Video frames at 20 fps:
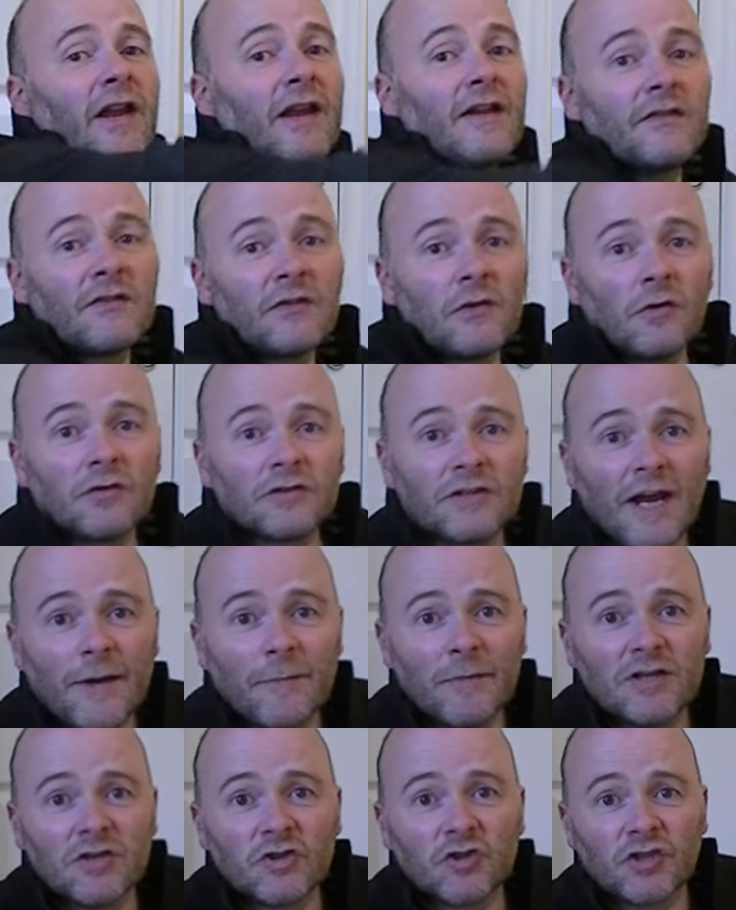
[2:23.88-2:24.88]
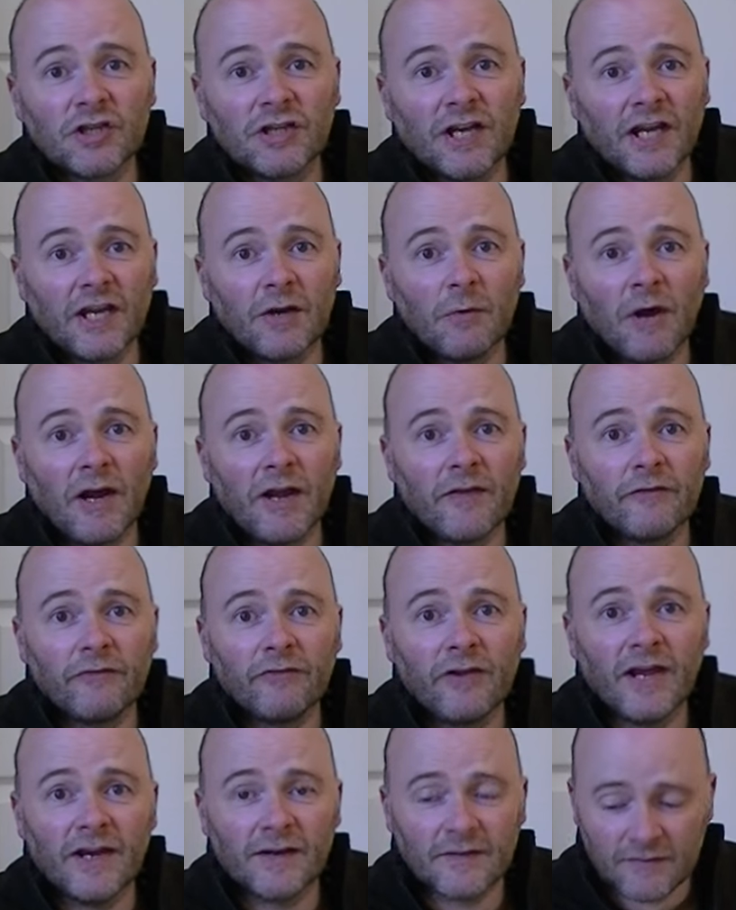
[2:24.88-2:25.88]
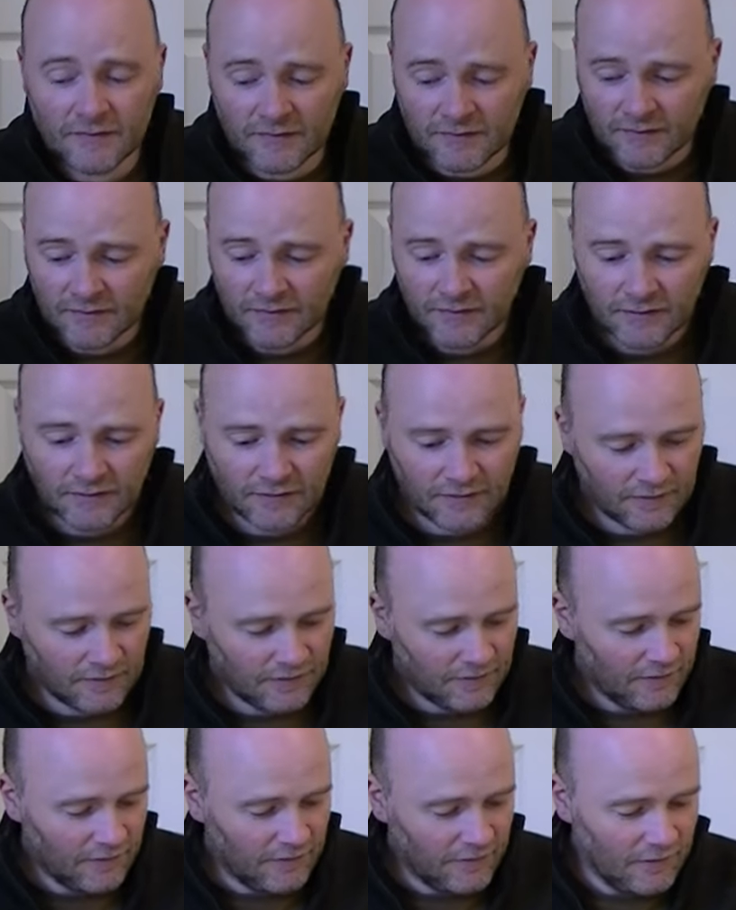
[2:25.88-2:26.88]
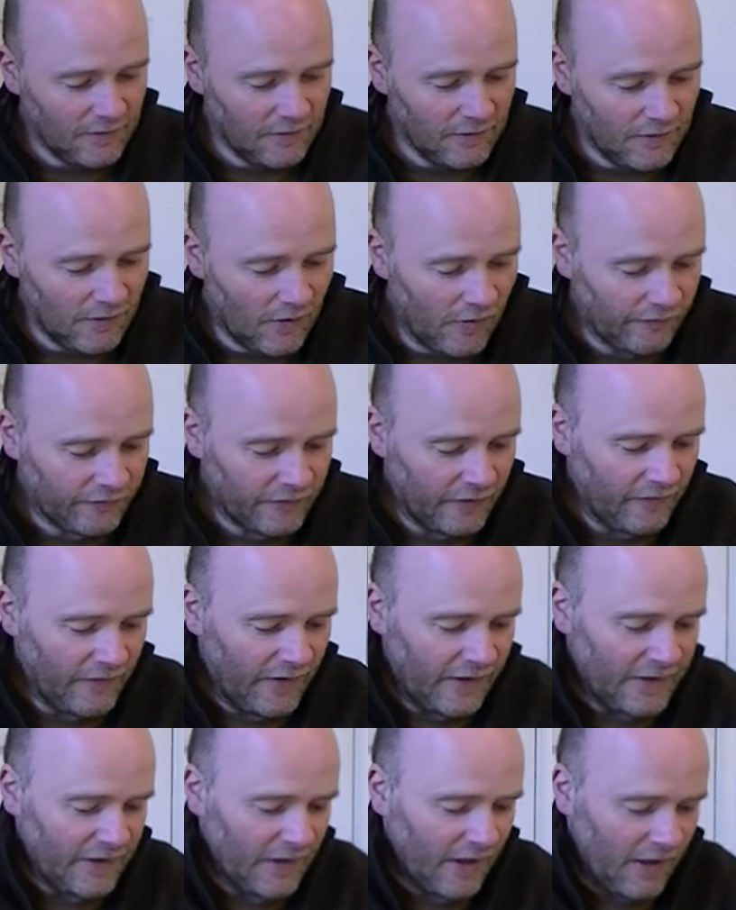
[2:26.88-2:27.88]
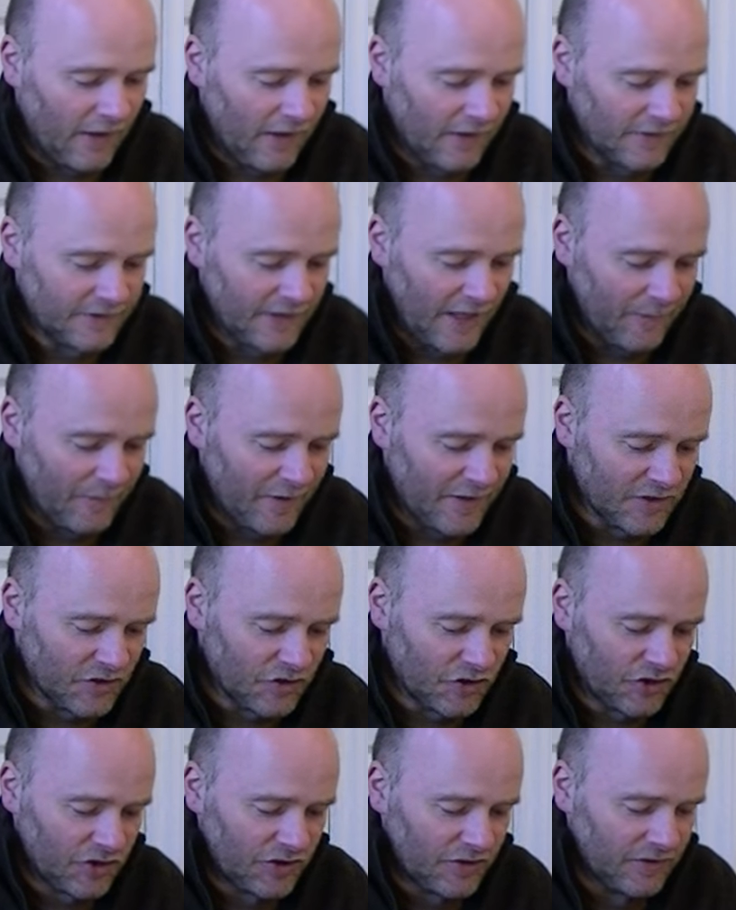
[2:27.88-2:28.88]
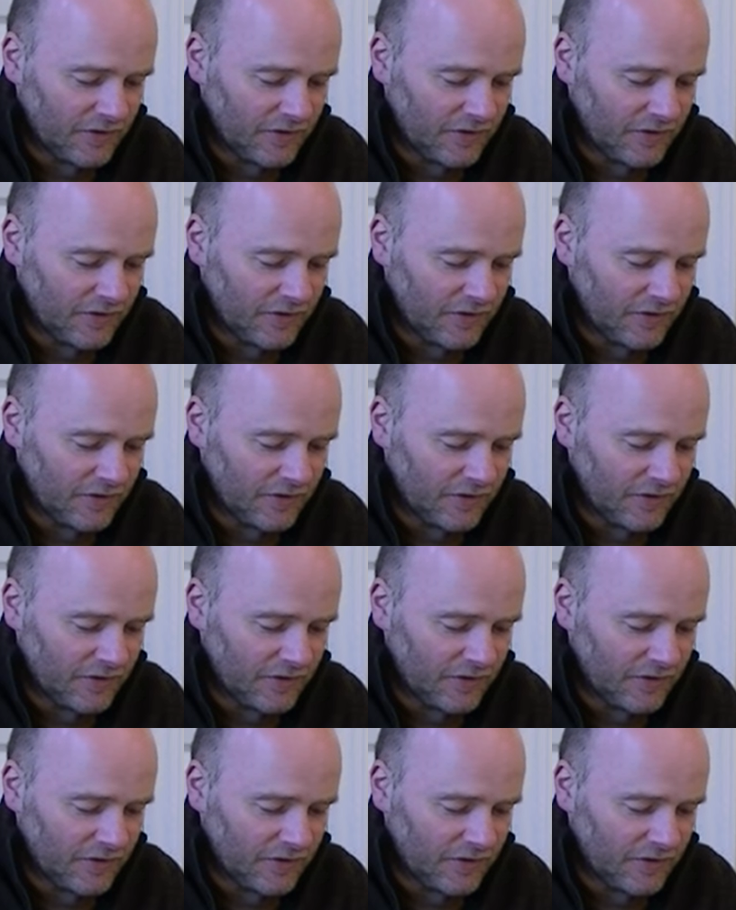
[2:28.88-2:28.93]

it's not damaged in any way, the flex often they are damaged.